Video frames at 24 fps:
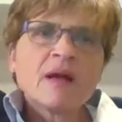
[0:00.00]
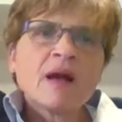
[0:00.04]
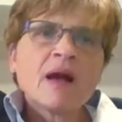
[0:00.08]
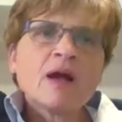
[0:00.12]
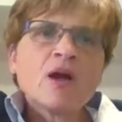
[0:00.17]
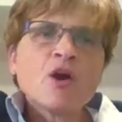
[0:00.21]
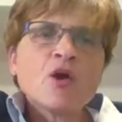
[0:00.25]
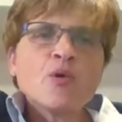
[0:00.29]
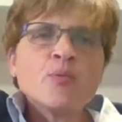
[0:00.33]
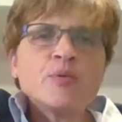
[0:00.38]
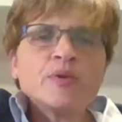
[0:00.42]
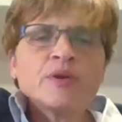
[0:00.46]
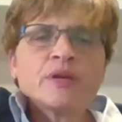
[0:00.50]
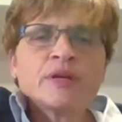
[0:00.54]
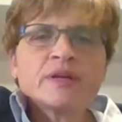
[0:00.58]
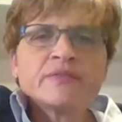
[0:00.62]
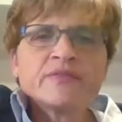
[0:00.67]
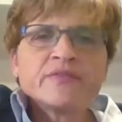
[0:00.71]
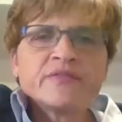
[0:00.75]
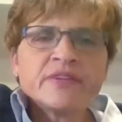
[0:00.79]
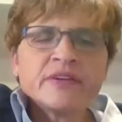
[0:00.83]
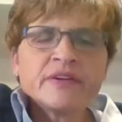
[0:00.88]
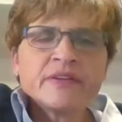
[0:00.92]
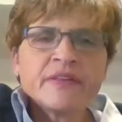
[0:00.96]
I hope you can
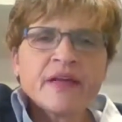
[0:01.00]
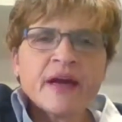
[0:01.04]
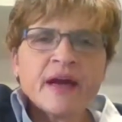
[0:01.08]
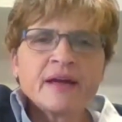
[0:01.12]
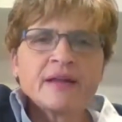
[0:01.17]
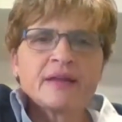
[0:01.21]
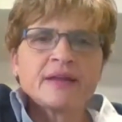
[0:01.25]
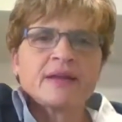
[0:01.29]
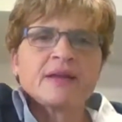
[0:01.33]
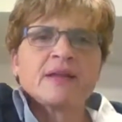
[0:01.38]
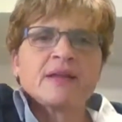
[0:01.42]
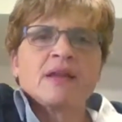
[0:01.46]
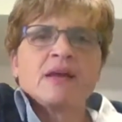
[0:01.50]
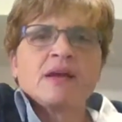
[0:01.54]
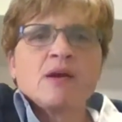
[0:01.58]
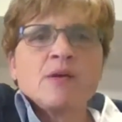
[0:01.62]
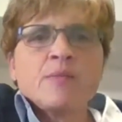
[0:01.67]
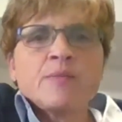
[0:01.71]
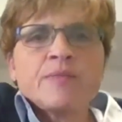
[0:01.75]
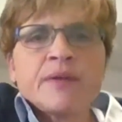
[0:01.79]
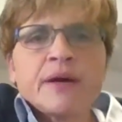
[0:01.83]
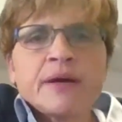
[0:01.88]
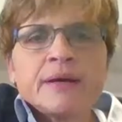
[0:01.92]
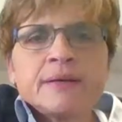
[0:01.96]
feel that, and I
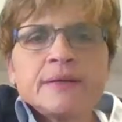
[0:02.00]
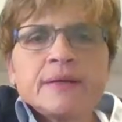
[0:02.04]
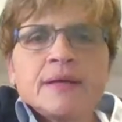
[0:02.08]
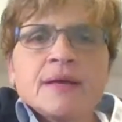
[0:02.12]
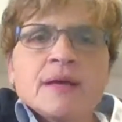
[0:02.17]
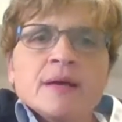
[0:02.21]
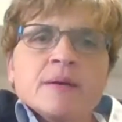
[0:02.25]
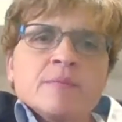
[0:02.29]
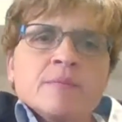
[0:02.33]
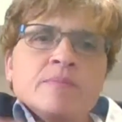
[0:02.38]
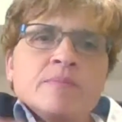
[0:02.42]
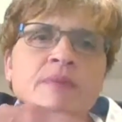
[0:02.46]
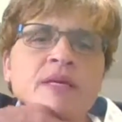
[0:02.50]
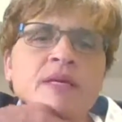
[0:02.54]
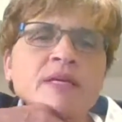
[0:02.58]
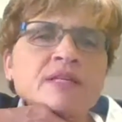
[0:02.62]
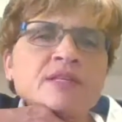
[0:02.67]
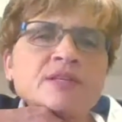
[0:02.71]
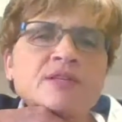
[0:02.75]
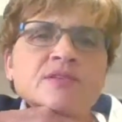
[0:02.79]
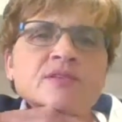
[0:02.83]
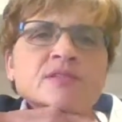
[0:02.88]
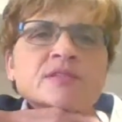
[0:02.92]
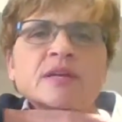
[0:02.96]
hope that
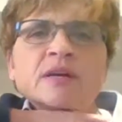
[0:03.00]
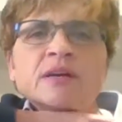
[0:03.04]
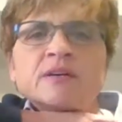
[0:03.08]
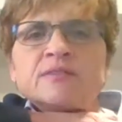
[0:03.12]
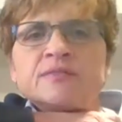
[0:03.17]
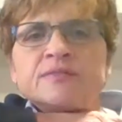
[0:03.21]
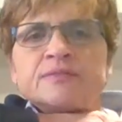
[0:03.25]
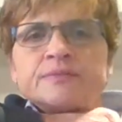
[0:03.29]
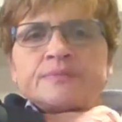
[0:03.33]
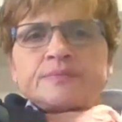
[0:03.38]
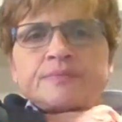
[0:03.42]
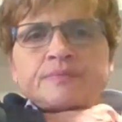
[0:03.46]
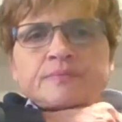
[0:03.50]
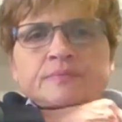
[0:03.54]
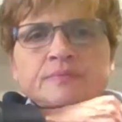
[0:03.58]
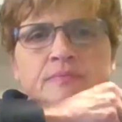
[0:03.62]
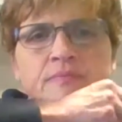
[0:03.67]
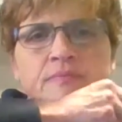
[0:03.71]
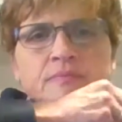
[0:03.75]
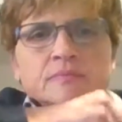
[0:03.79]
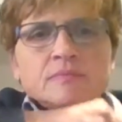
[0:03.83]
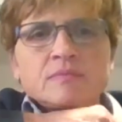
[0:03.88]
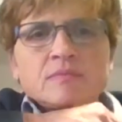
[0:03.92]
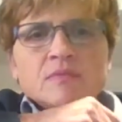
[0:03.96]
makes yourself
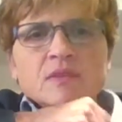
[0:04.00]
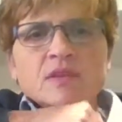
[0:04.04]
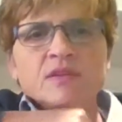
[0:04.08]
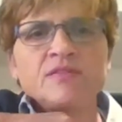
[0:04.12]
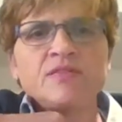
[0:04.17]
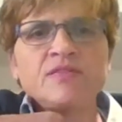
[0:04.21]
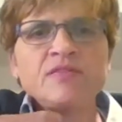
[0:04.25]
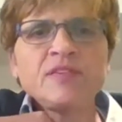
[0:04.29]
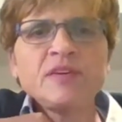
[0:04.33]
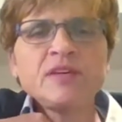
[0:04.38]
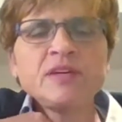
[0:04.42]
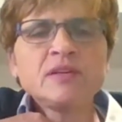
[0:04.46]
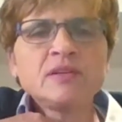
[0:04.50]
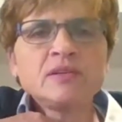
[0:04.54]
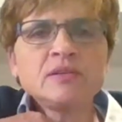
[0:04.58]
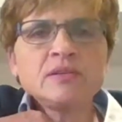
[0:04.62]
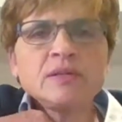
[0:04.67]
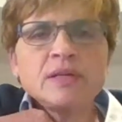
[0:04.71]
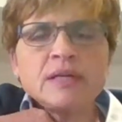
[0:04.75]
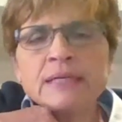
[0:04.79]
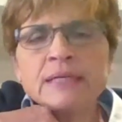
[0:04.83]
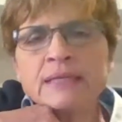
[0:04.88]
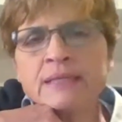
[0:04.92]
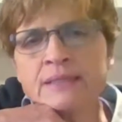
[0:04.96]
feel
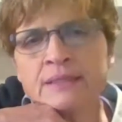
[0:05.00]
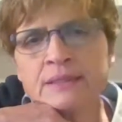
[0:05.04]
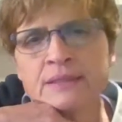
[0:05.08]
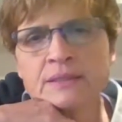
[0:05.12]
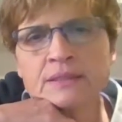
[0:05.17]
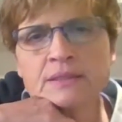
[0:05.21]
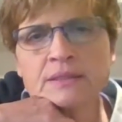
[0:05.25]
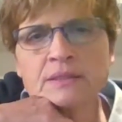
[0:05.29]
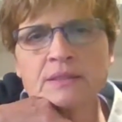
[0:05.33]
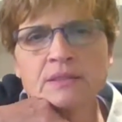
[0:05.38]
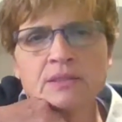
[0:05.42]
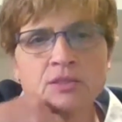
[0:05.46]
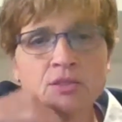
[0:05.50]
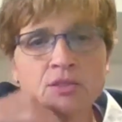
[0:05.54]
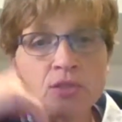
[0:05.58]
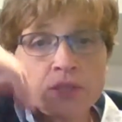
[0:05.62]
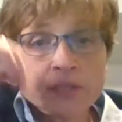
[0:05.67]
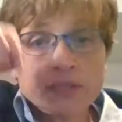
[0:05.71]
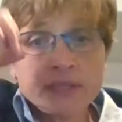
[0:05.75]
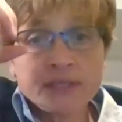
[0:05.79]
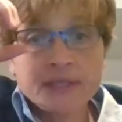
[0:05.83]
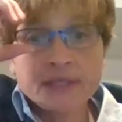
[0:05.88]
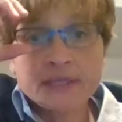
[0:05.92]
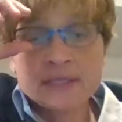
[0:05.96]

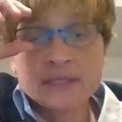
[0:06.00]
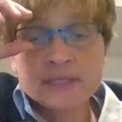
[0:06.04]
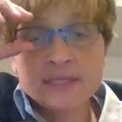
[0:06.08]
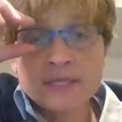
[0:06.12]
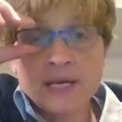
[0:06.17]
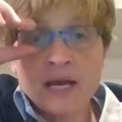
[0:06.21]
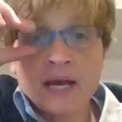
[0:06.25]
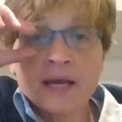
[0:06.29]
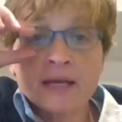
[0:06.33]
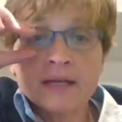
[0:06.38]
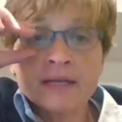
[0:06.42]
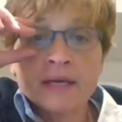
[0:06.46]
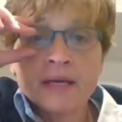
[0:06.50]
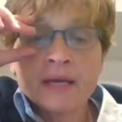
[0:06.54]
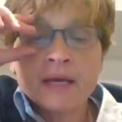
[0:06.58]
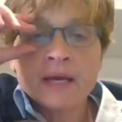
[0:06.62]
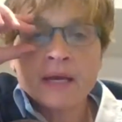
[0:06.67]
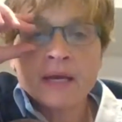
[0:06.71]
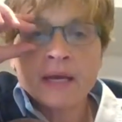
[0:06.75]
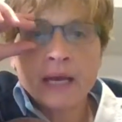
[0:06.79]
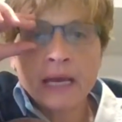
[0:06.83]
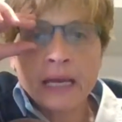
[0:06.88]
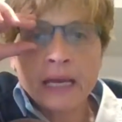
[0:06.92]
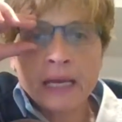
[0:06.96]
good inside.
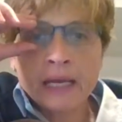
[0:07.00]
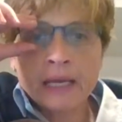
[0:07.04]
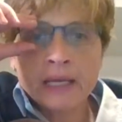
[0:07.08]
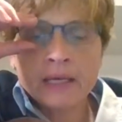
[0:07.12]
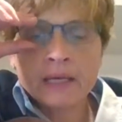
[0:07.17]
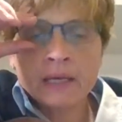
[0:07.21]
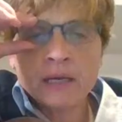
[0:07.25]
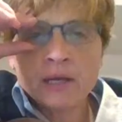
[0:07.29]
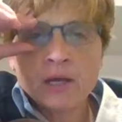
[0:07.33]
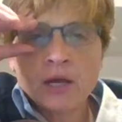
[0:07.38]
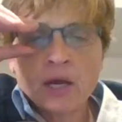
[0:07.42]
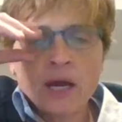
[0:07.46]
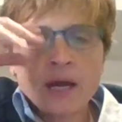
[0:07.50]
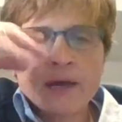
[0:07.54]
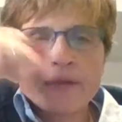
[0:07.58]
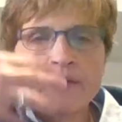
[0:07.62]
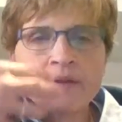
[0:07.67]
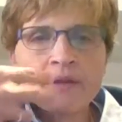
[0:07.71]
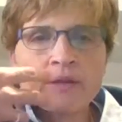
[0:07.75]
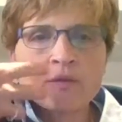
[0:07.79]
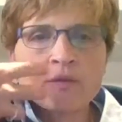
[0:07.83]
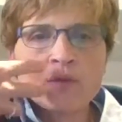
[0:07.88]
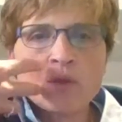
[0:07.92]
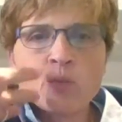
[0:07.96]
And I
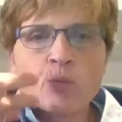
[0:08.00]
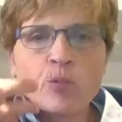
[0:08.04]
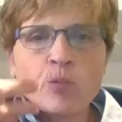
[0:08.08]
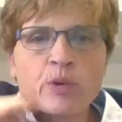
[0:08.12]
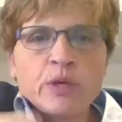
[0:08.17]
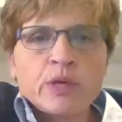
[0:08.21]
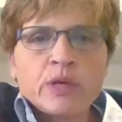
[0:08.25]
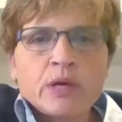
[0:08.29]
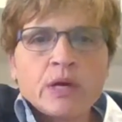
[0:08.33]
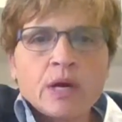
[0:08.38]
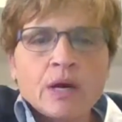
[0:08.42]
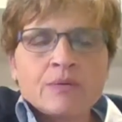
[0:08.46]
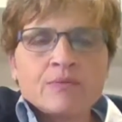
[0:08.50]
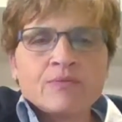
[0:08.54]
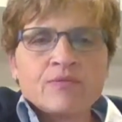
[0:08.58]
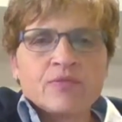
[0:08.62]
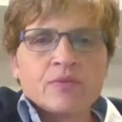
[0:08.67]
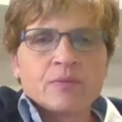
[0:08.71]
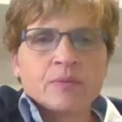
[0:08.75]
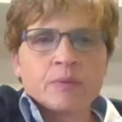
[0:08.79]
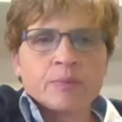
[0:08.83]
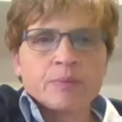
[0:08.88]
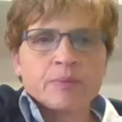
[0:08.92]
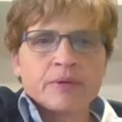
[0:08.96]
think when we come
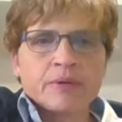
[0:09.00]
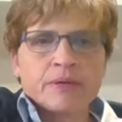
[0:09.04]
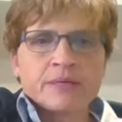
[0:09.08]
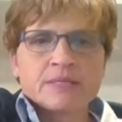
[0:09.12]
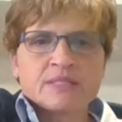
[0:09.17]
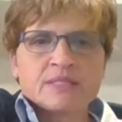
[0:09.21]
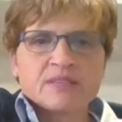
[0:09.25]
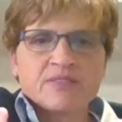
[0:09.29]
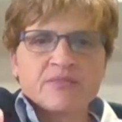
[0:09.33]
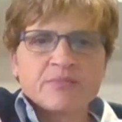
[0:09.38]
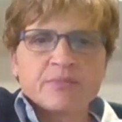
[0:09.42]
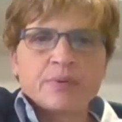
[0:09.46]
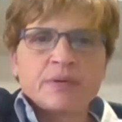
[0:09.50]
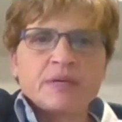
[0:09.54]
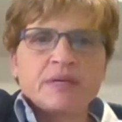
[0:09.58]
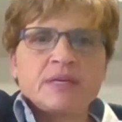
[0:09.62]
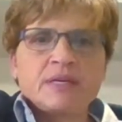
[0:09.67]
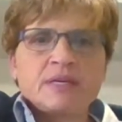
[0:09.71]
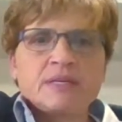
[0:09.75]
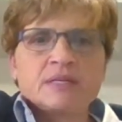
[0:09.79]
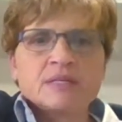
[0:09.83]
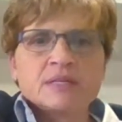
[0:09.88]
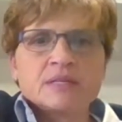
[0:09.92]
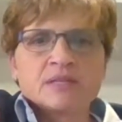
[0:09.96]
from a place of
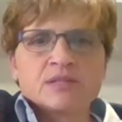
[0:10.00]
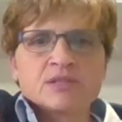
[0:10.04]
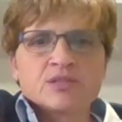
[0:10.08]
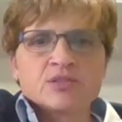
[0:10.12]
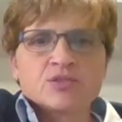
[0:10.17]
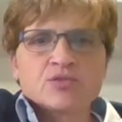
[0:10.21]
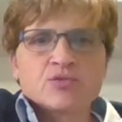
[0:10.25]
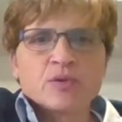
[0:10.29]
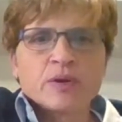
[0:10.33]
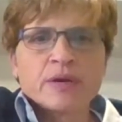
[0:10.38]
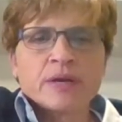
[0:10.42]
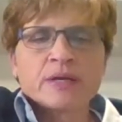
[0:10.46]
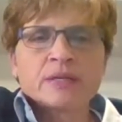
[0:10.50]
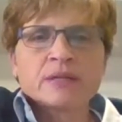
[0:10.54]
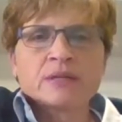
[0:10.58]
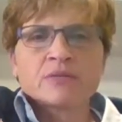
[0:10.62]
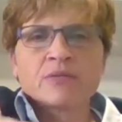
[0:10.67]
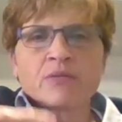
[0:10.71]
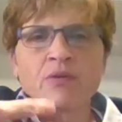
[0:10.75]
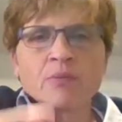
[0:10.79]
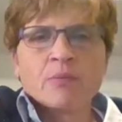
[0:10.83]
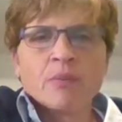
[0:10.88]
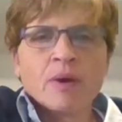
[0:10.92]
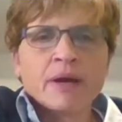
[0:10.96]
peace and strength and
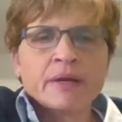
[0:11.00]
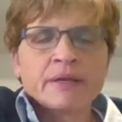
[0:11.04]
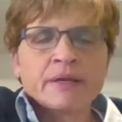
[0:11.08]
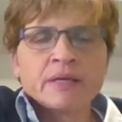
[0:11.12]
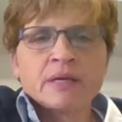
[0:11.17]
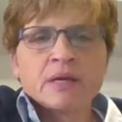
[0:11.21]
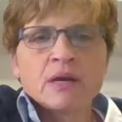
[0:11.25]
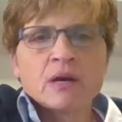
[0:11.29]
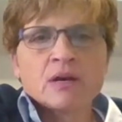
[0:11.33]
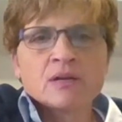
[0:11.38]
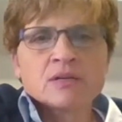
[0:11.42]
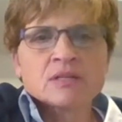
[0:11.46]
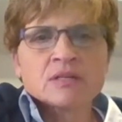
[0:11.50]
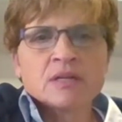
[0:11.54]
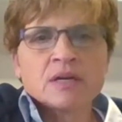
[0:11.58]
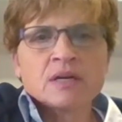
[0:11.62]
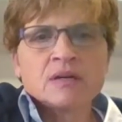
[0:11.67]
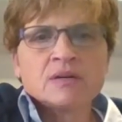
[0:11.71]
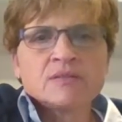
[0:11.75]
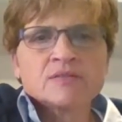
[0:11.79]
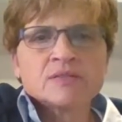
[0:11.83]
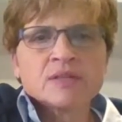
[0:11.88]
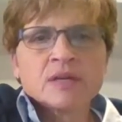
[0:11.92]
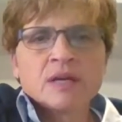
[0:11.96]
reminding
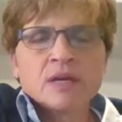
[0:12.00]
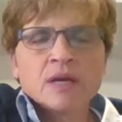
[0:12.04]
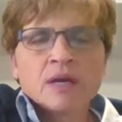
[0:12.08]
ourselves